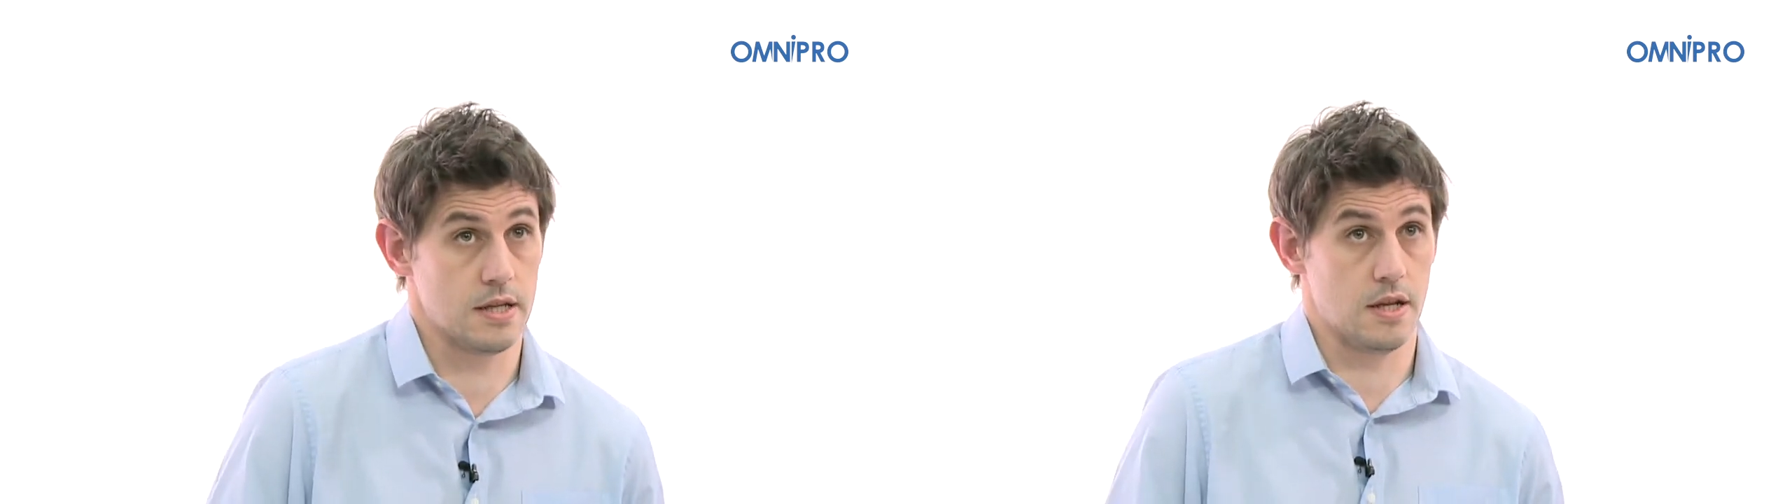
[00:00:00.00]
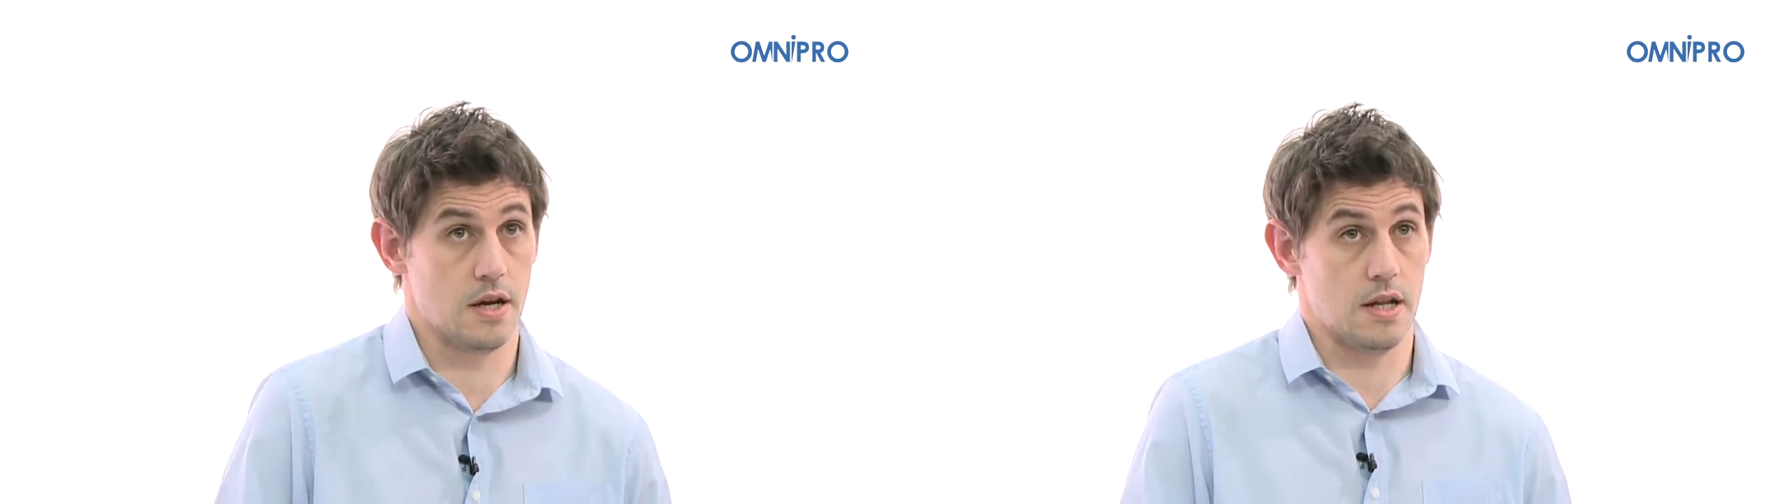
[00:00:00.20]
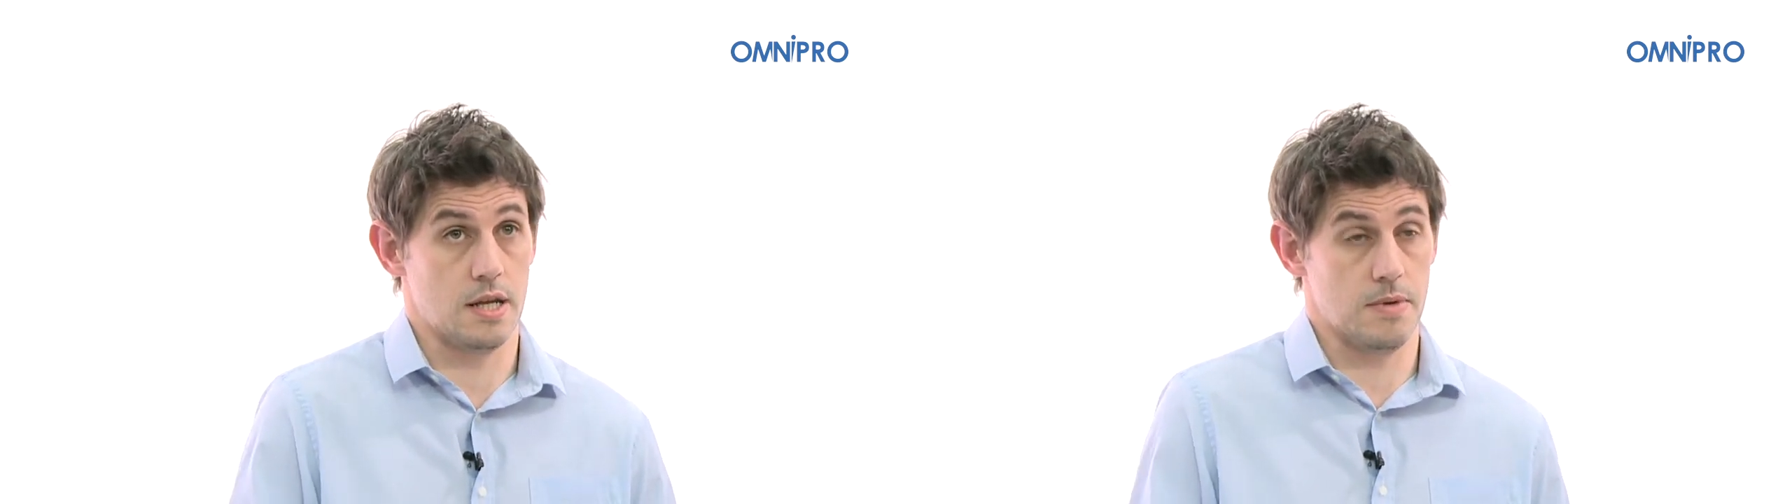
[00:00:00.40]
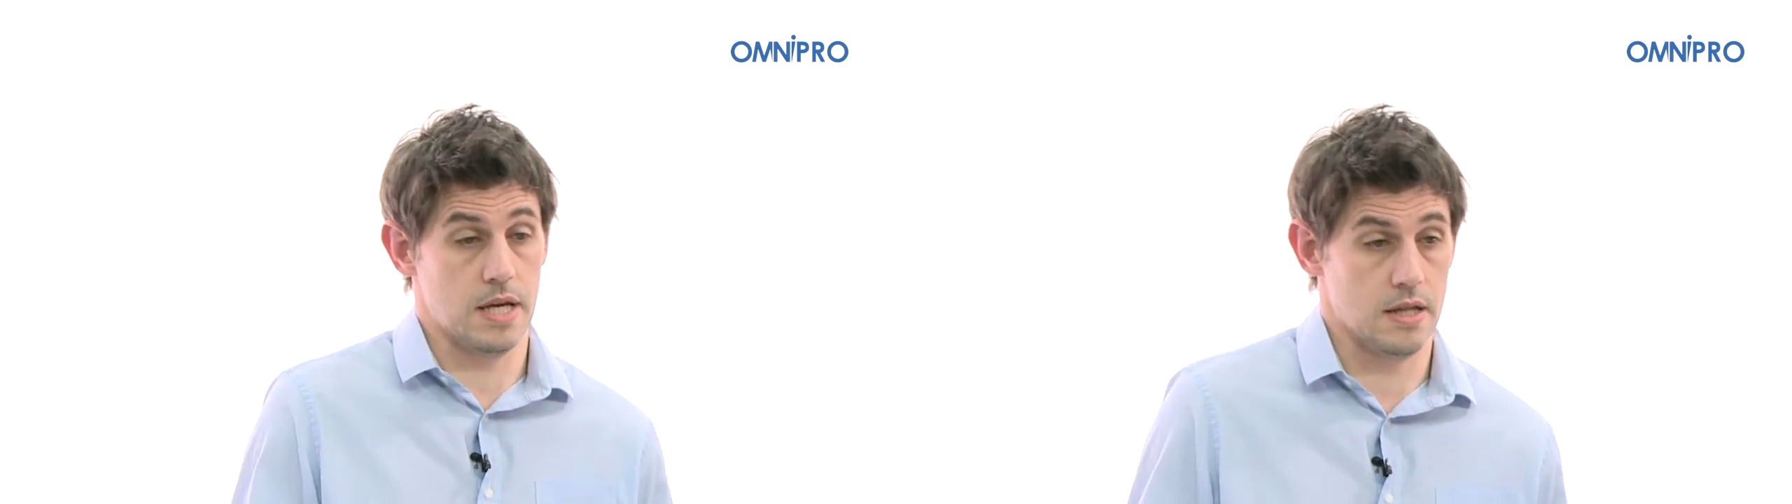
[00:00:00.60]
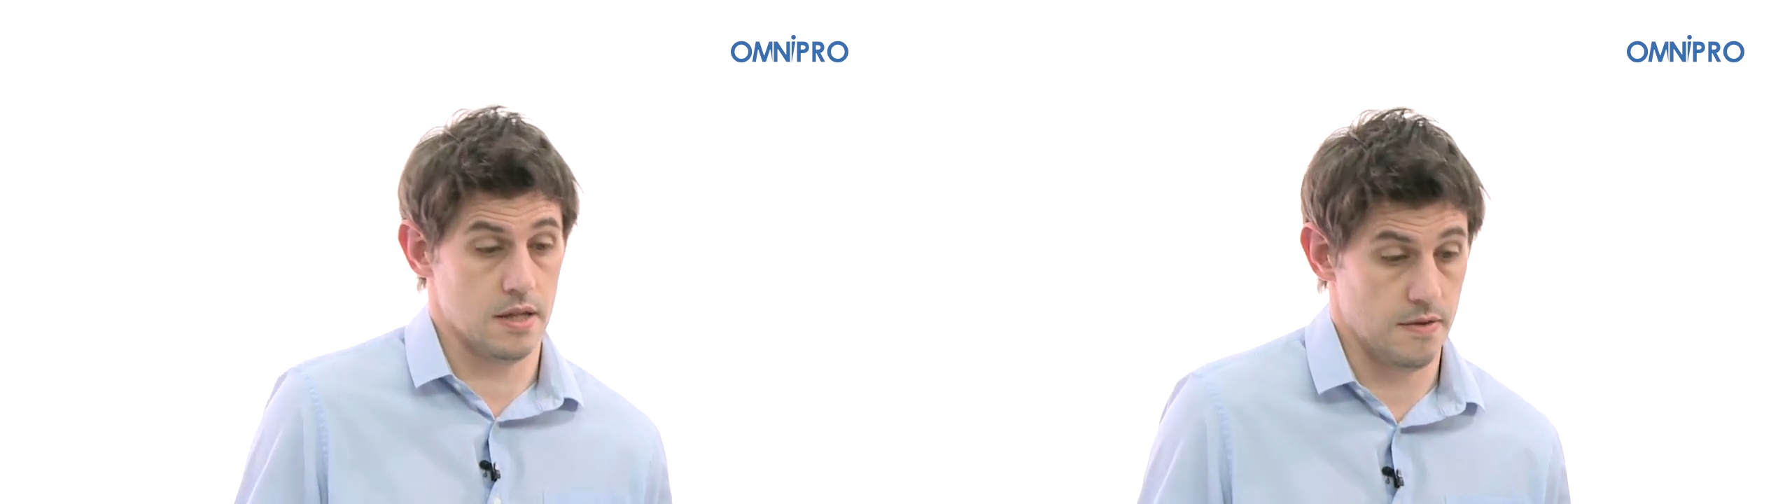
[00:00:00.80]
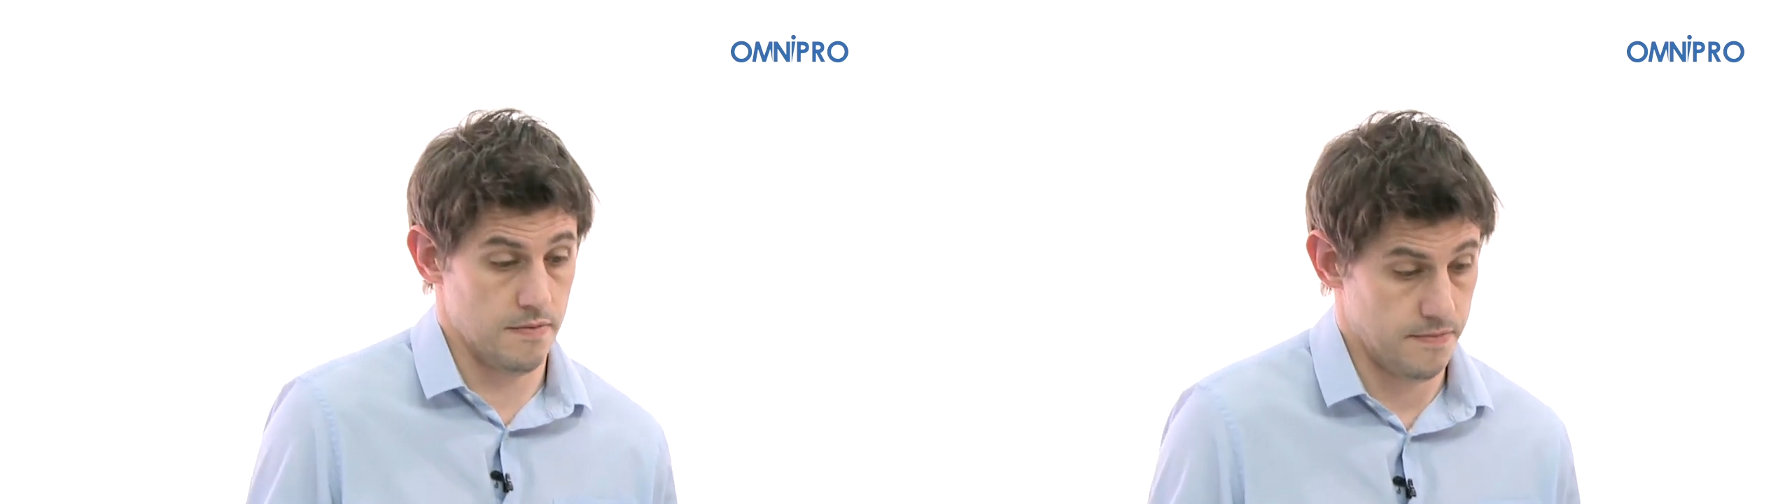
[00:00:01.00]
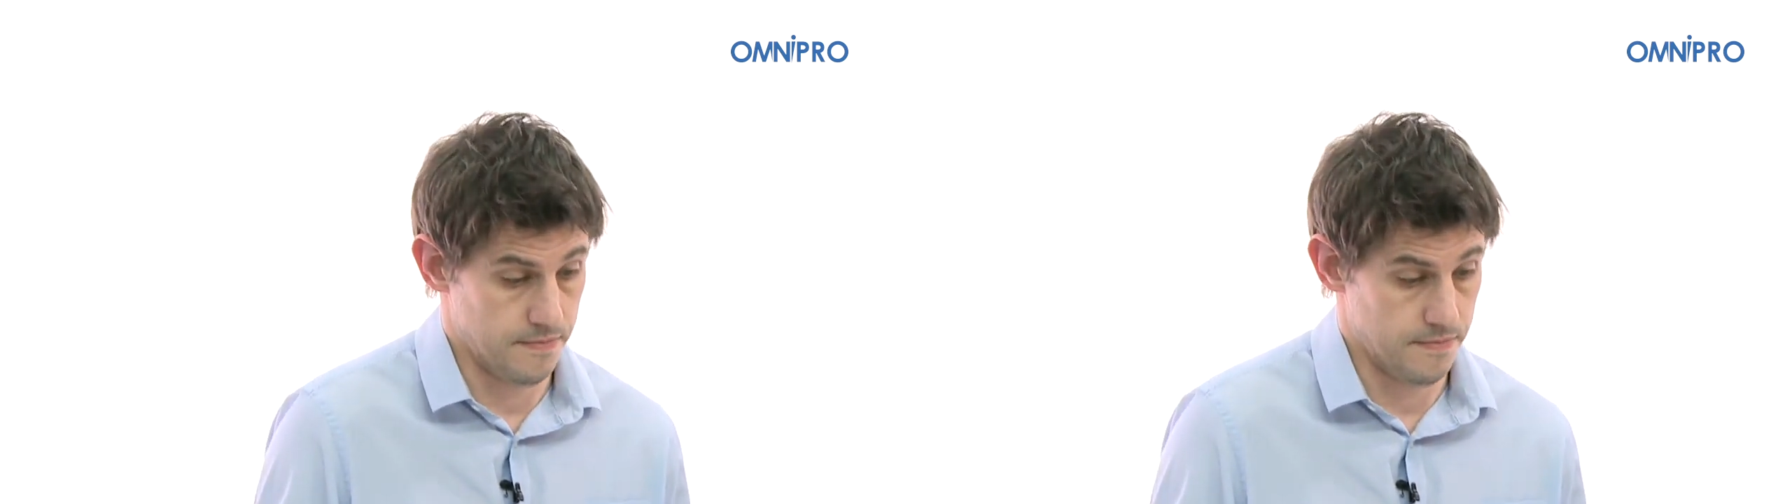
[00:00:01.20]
they'll all eliminate in the